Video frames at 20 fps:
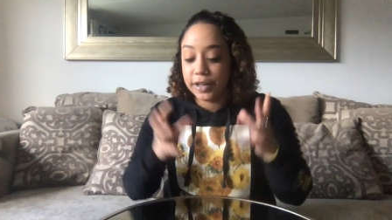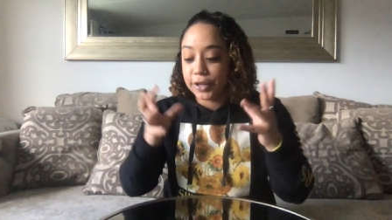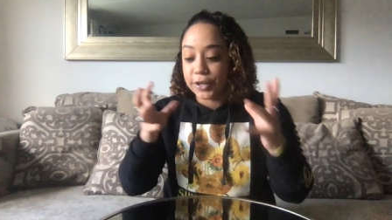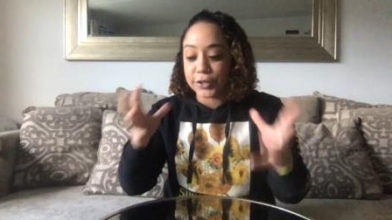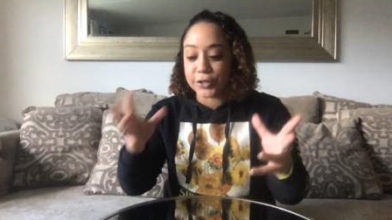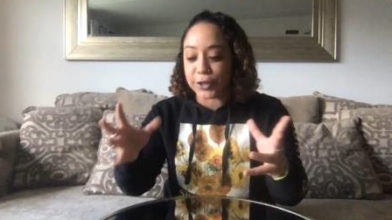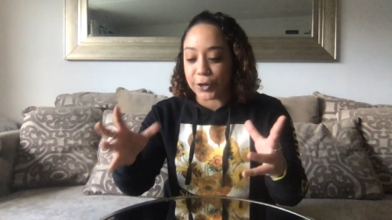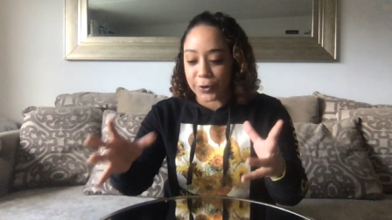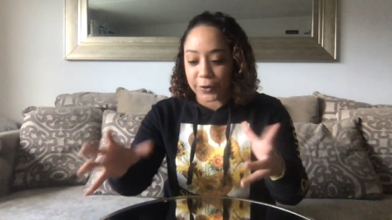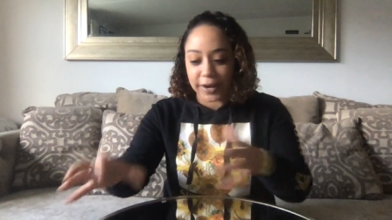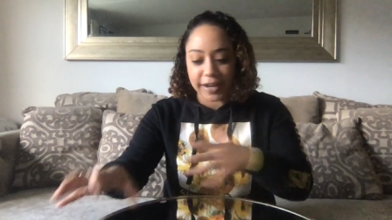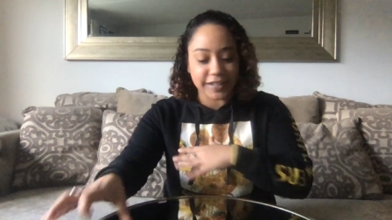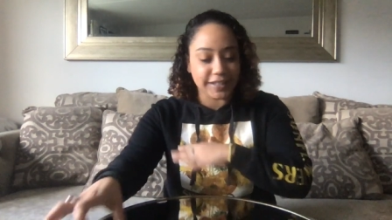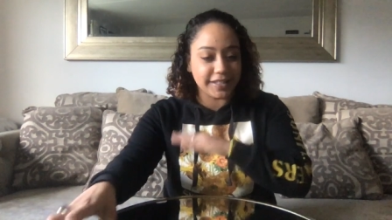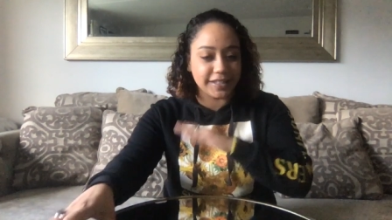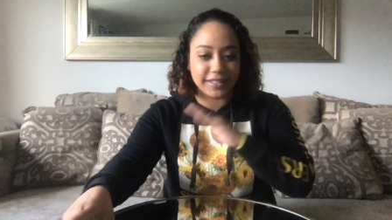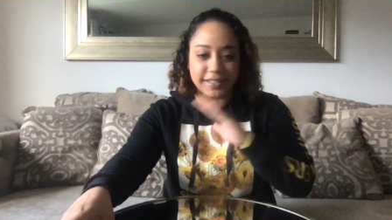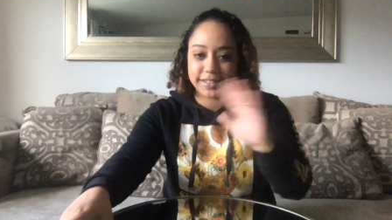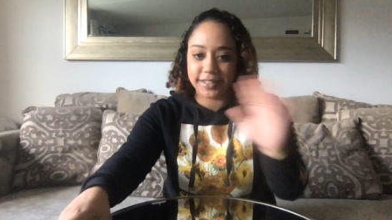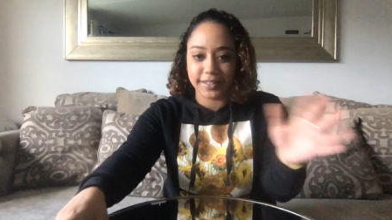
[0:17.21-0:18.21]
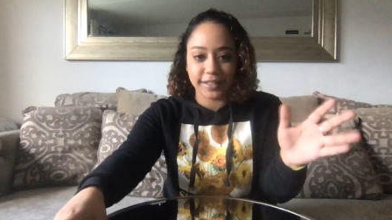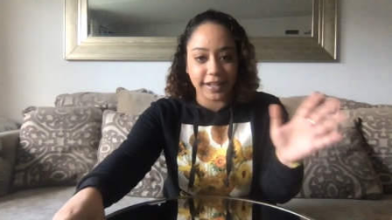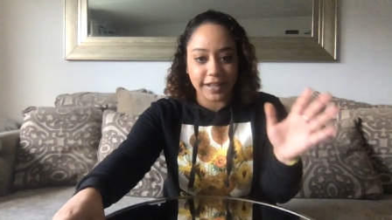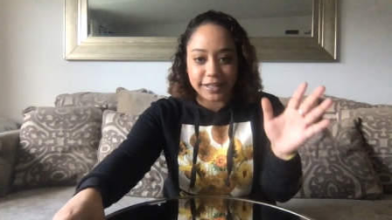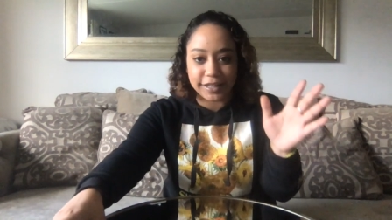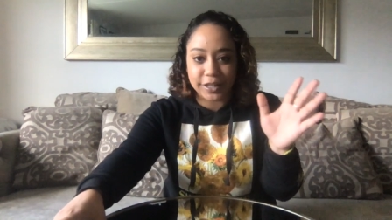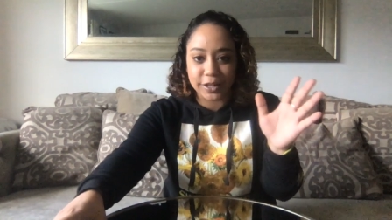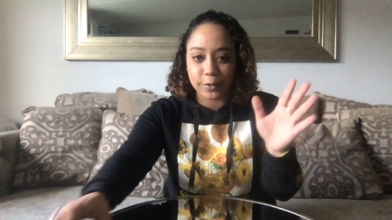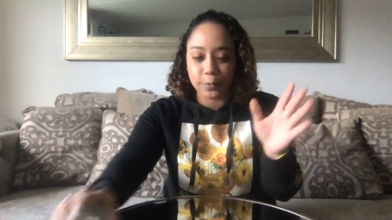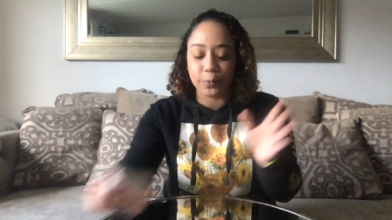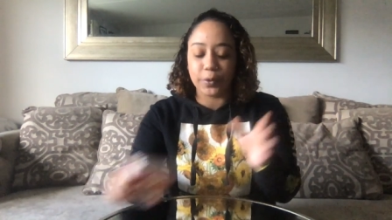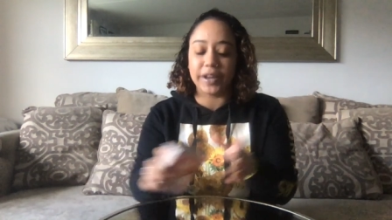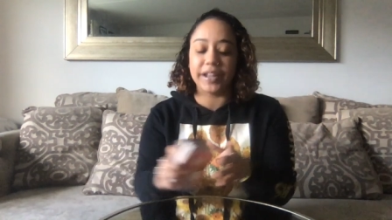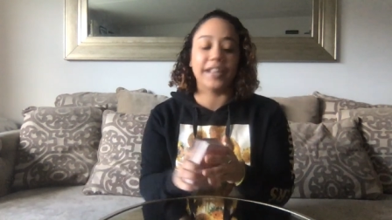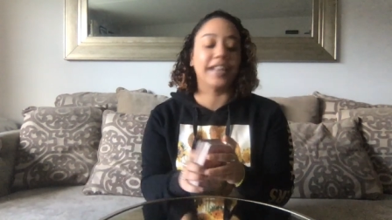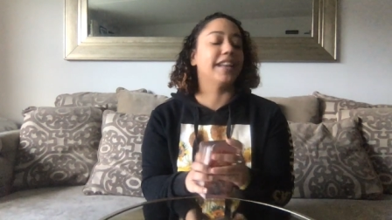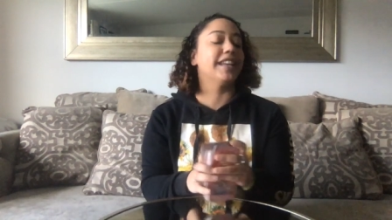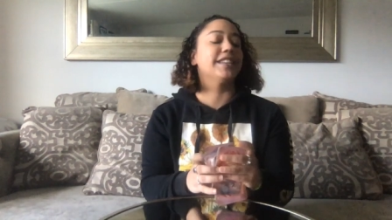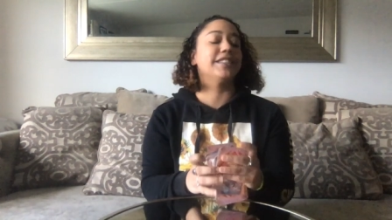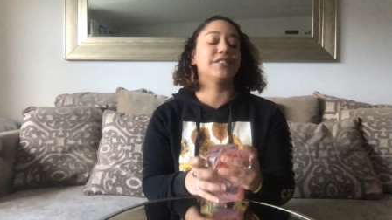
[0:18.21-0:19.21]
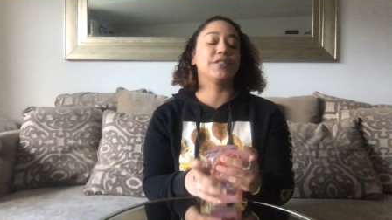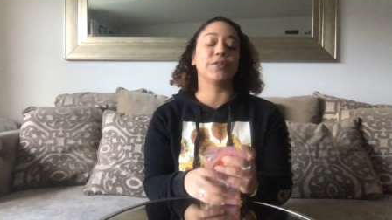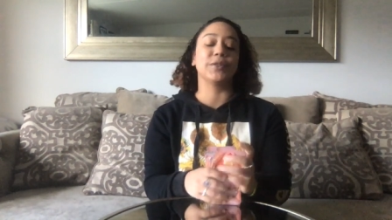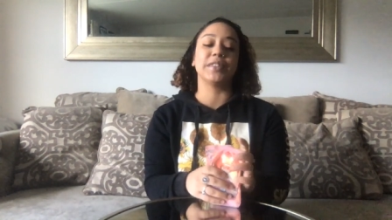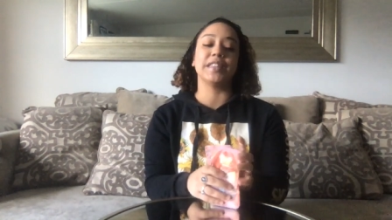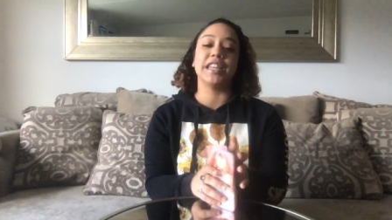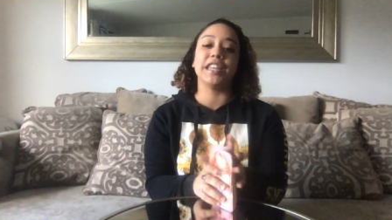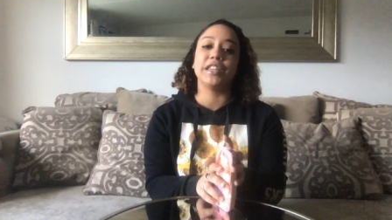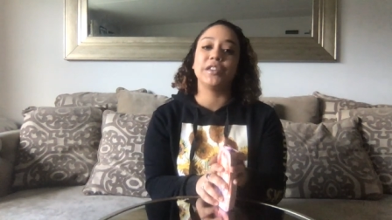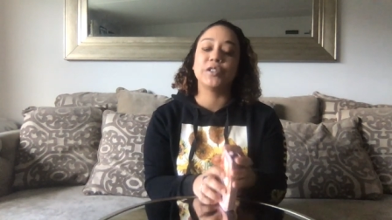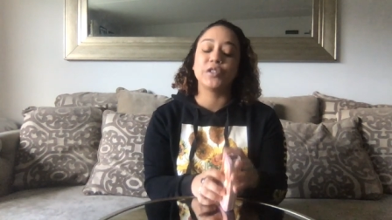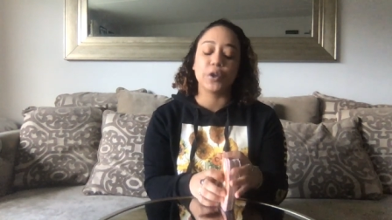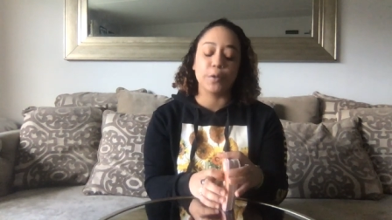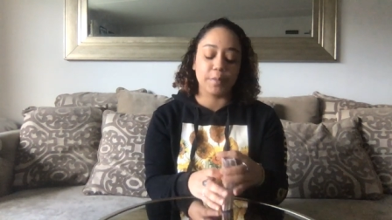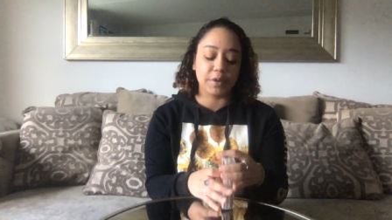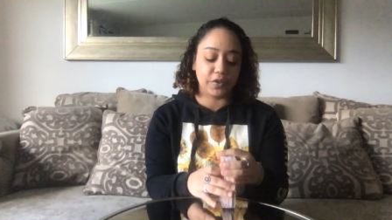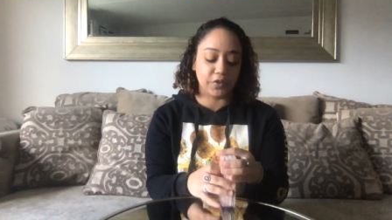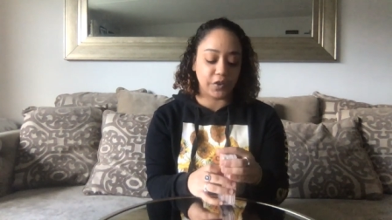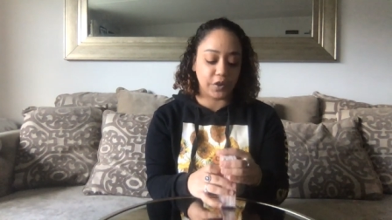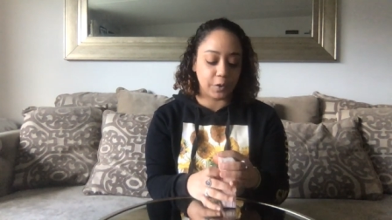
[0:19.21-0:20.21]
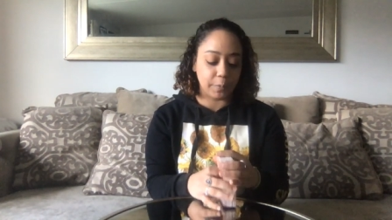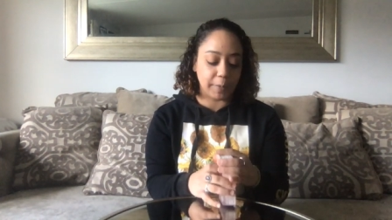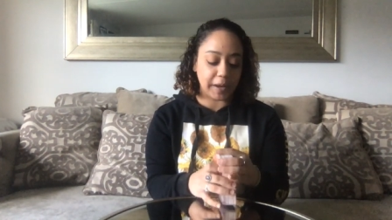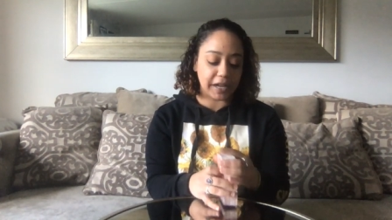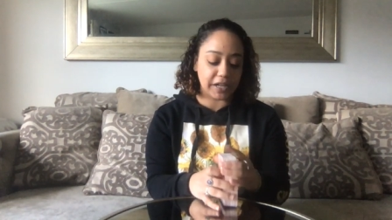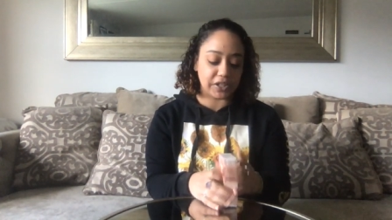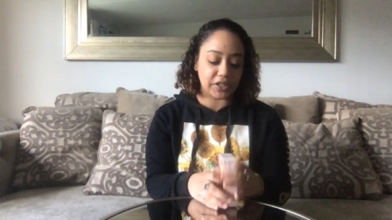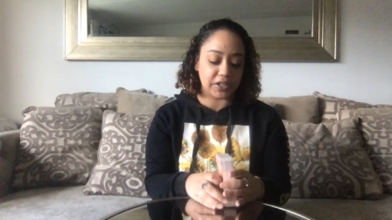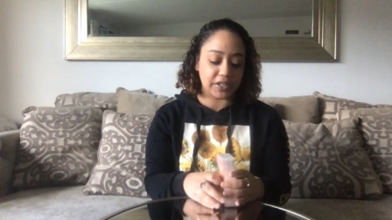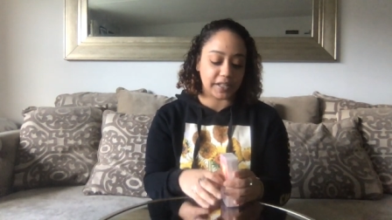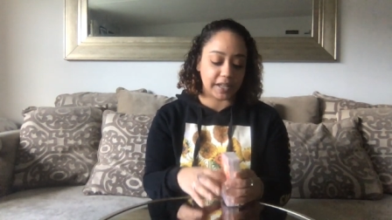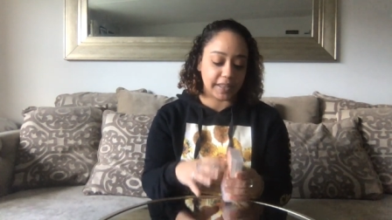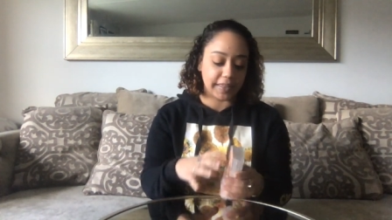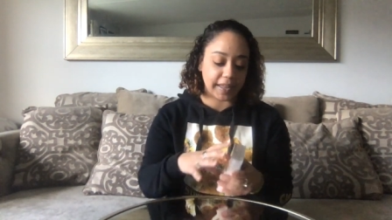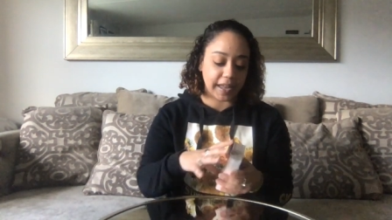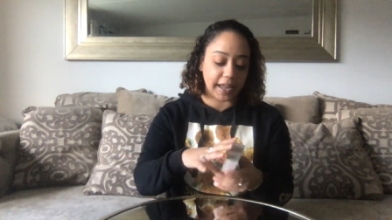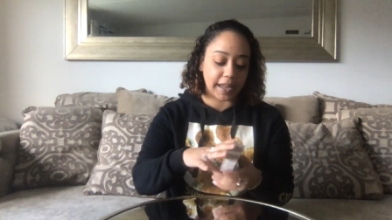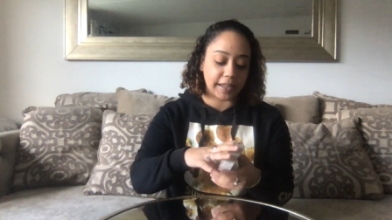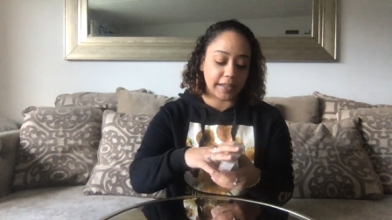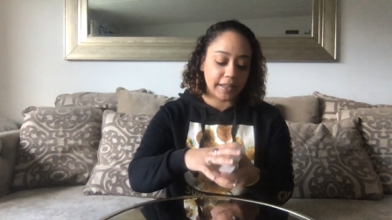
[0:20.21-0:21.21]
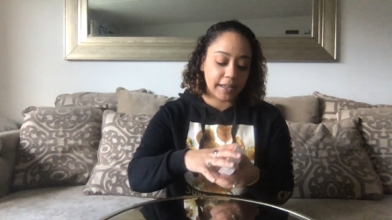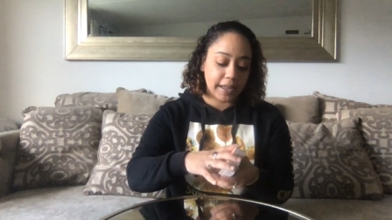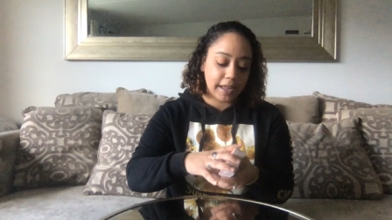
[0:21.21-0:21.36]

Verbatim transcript: So I just I needed a break, guys. So thank you so much for your patience on that.